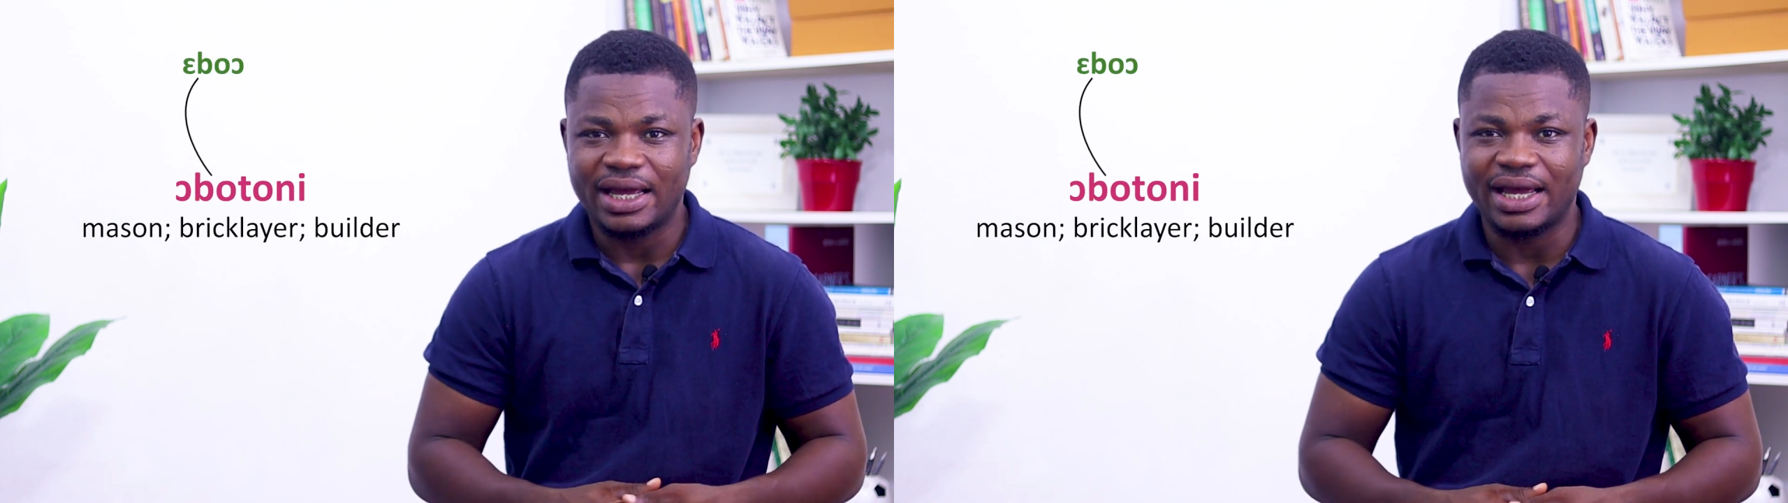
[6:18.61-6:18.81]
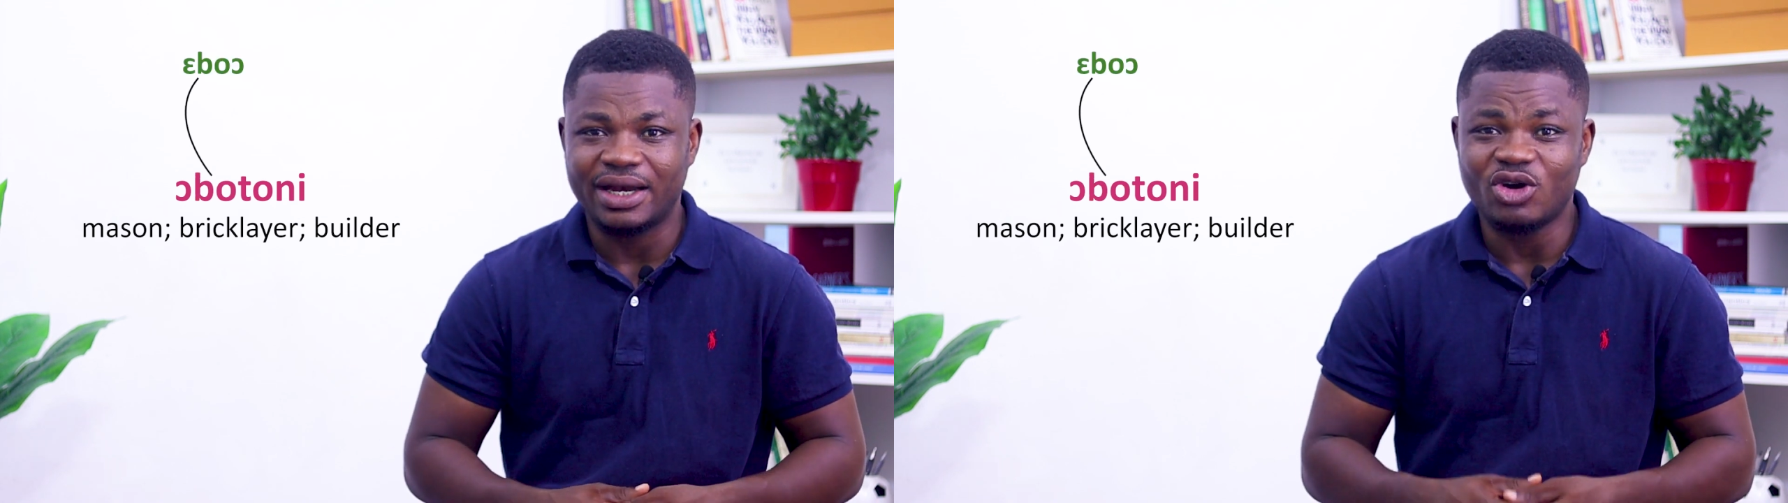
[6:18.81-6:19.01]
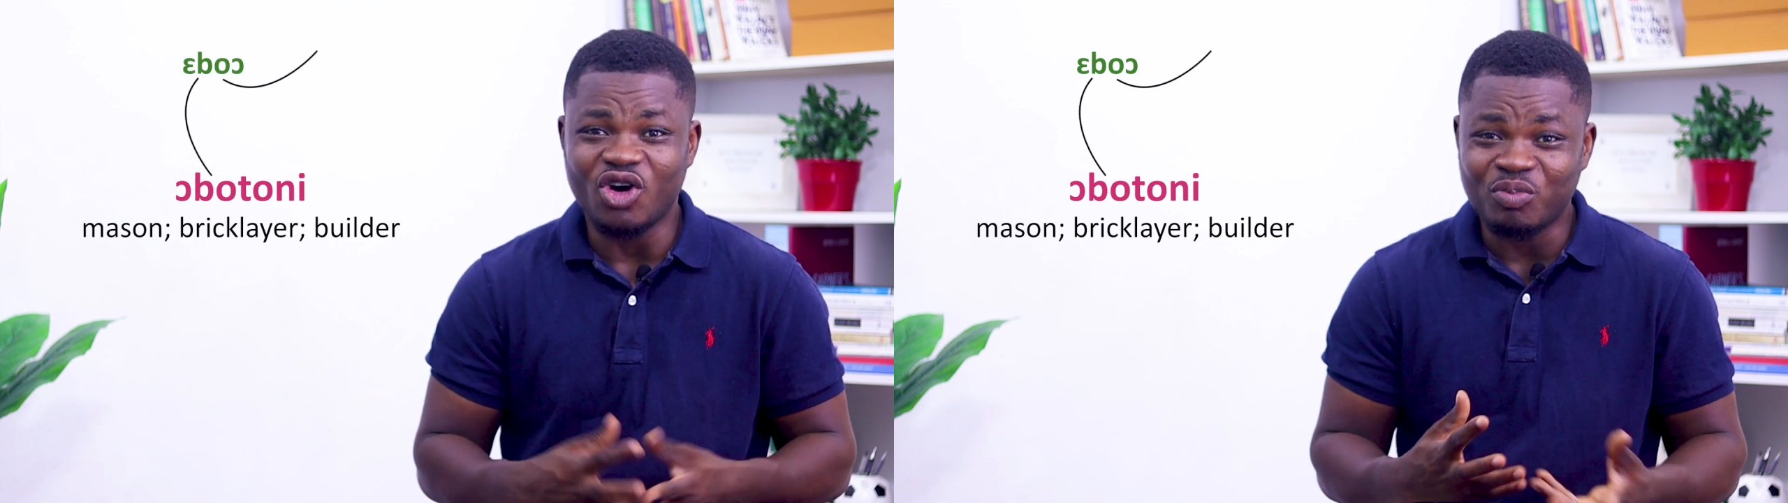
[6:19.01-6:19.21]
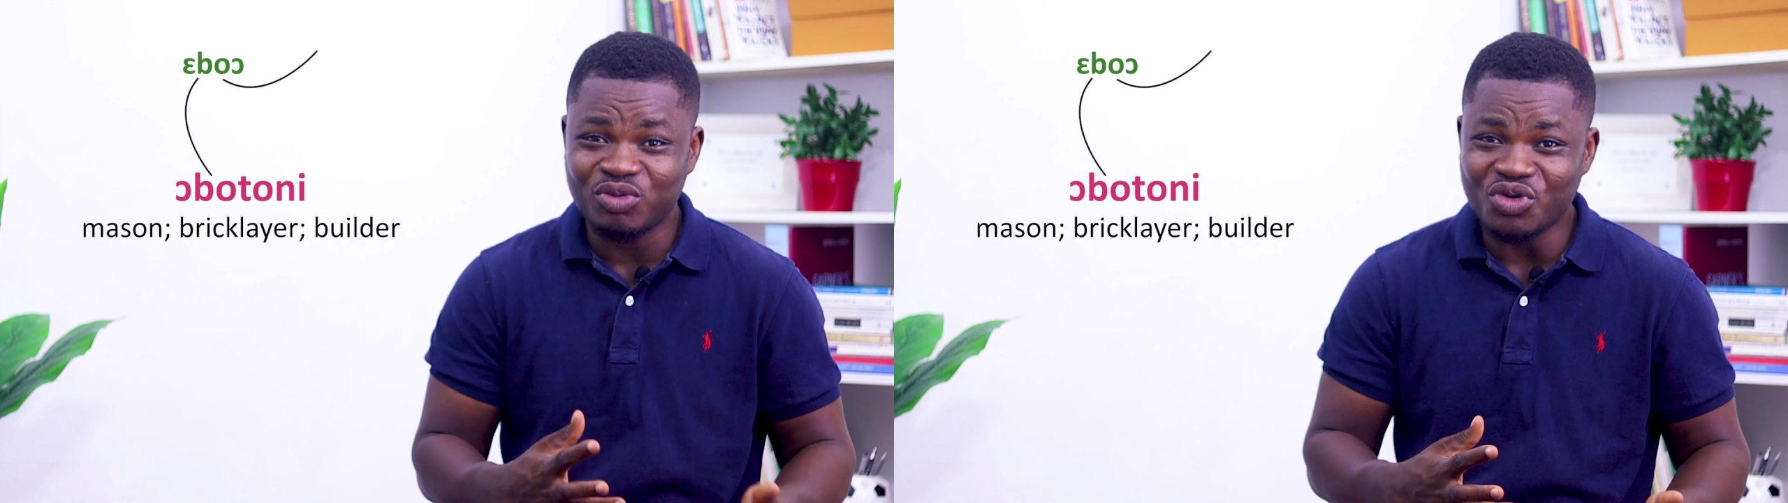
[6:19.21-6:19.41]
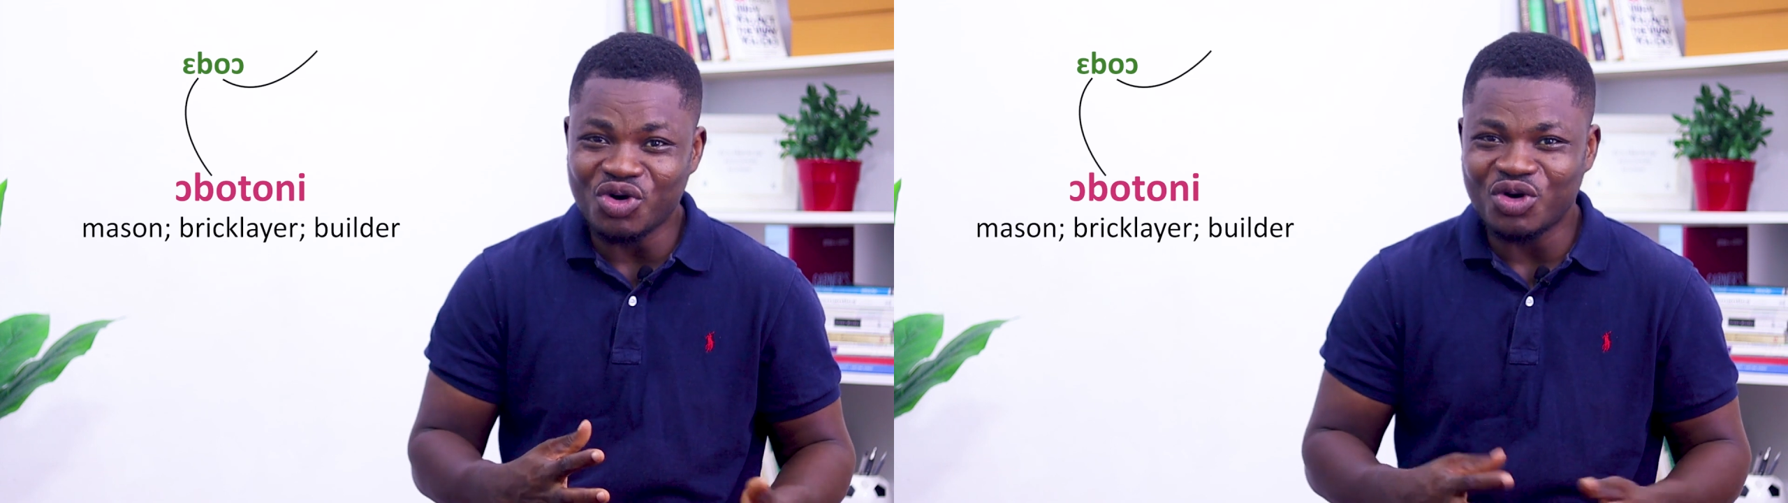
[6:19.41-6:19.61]
And
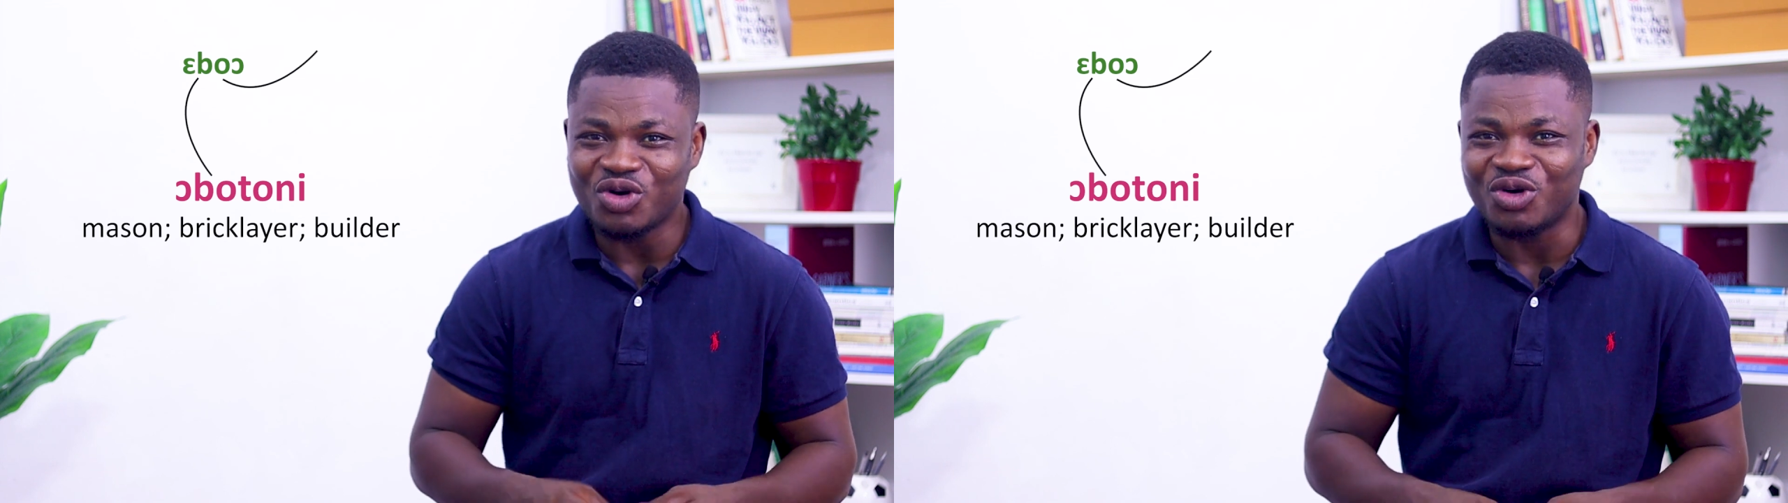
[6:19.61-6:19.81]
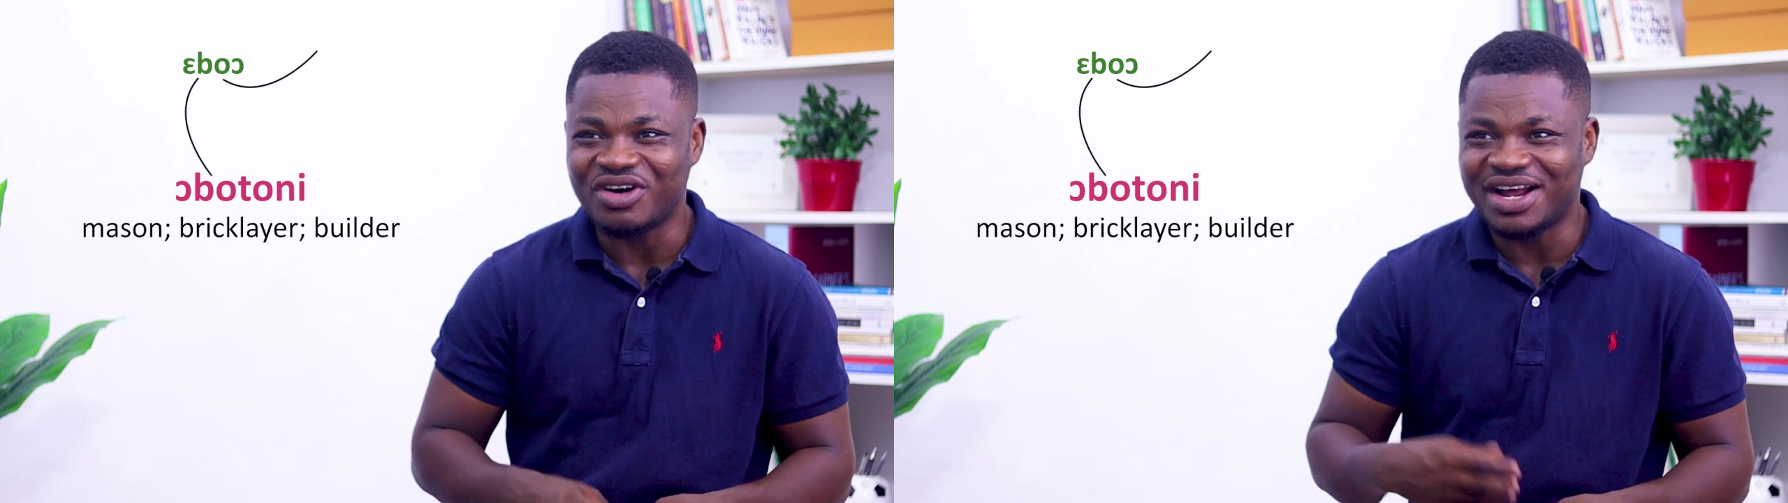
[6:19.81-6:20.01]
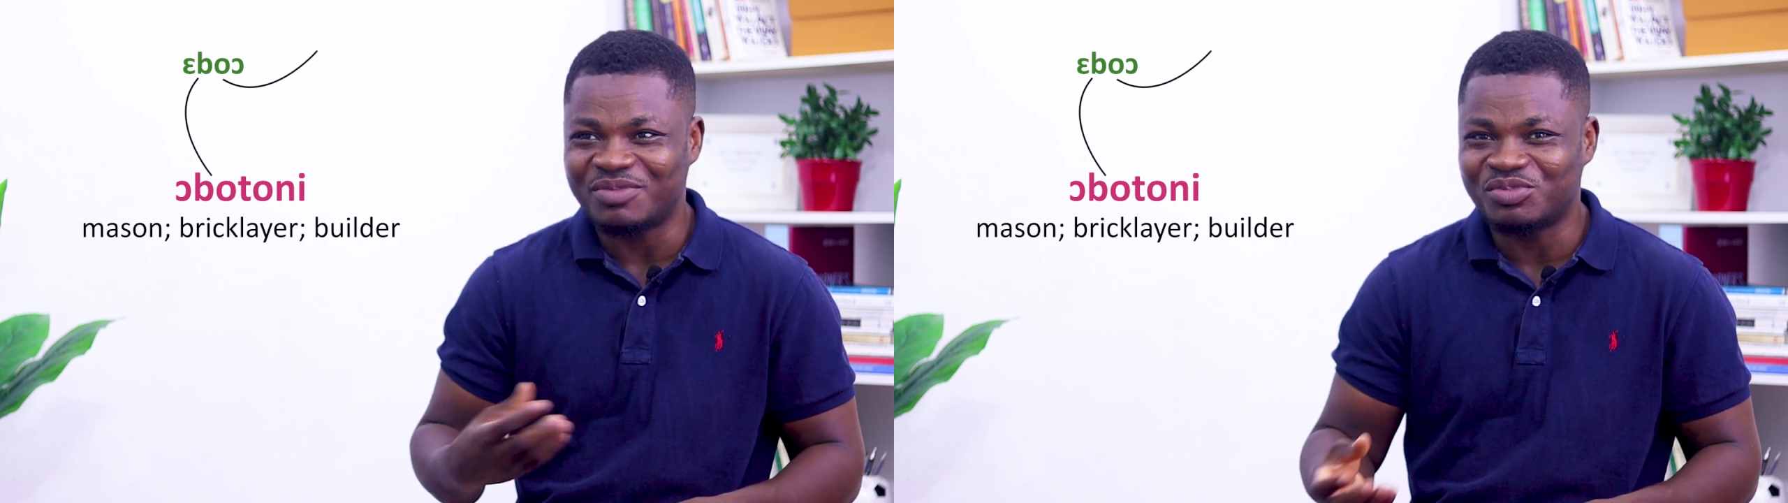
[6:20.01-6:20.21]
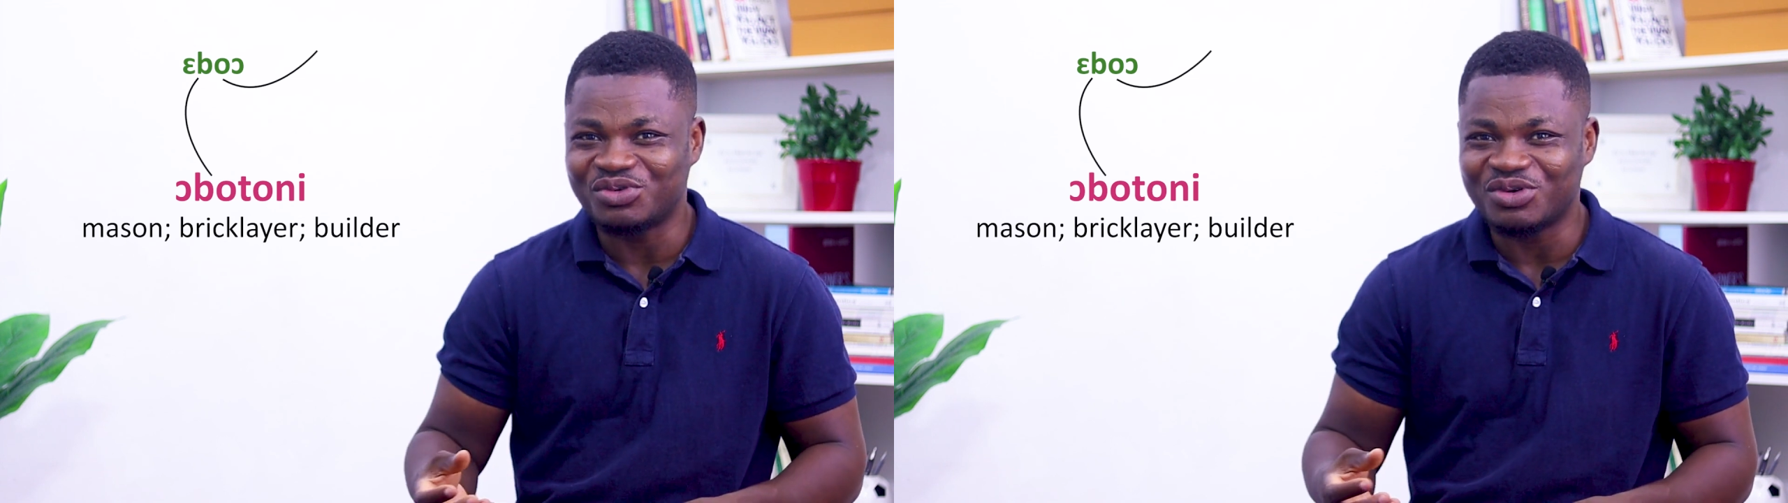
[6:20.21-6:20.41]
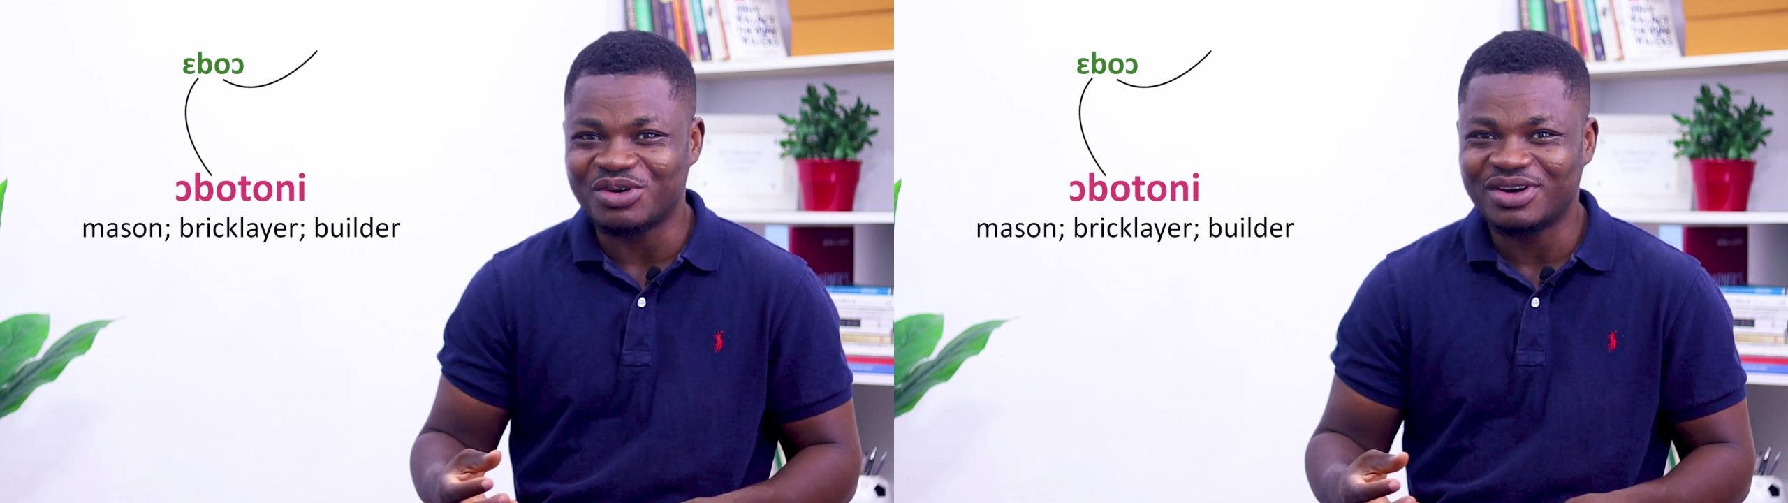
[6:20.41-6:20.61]
obuo or
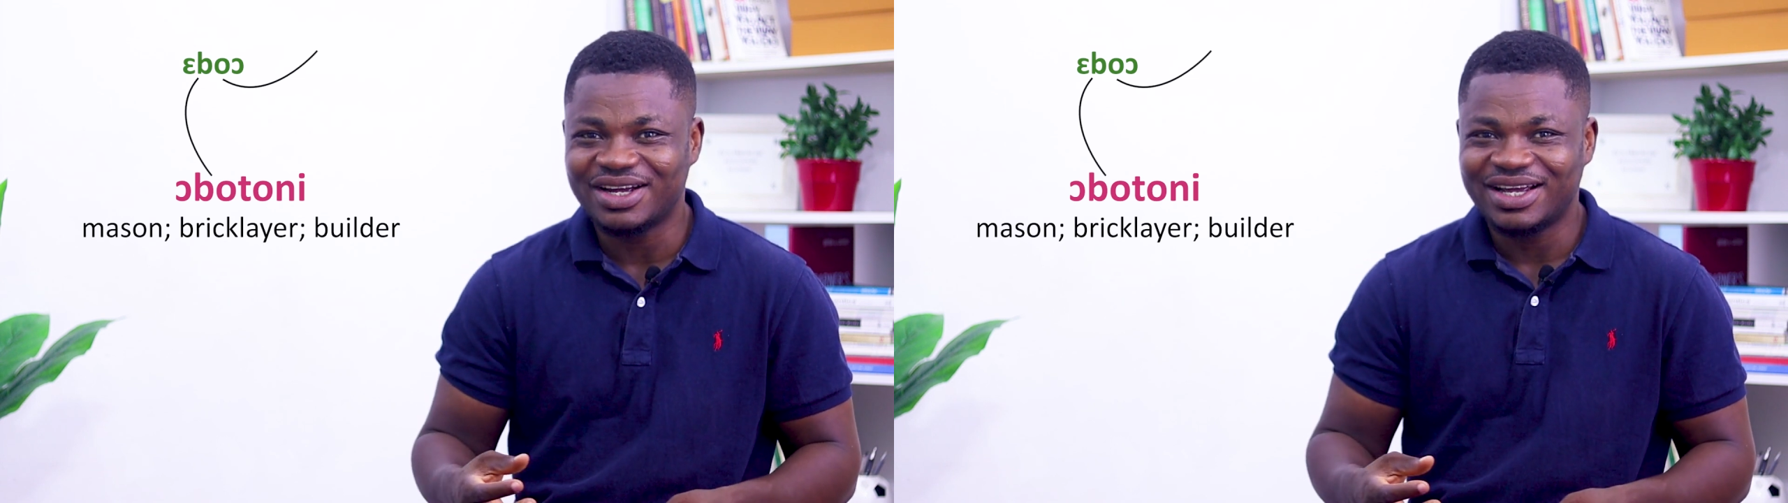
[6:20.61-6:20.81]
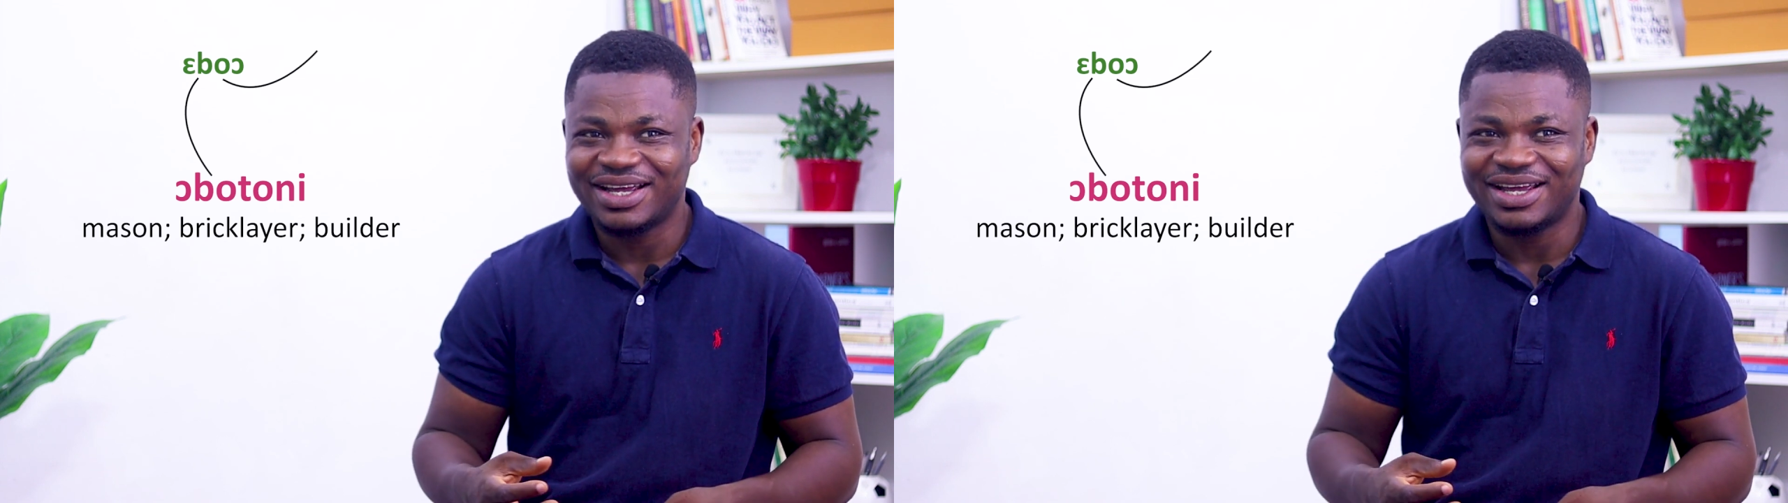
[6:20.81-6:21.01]
ebuo